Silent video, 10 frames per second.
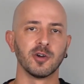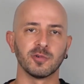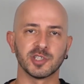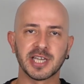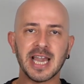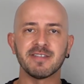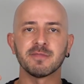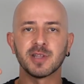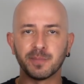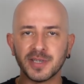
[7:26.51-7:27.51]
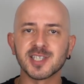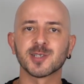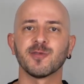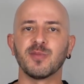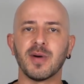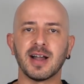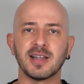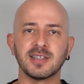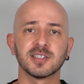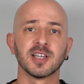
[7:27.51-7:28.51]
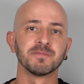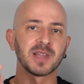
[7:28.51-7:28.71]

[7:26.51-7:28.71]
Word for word: which gave him the peace of mind